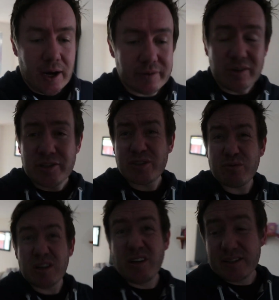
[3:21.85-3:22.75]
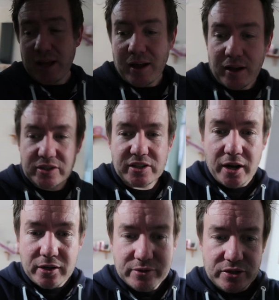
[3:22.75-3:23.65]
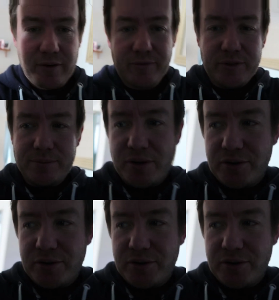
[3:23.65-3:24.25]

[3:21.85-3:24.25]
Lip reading: And I've only just realized that. I just kind of was going through the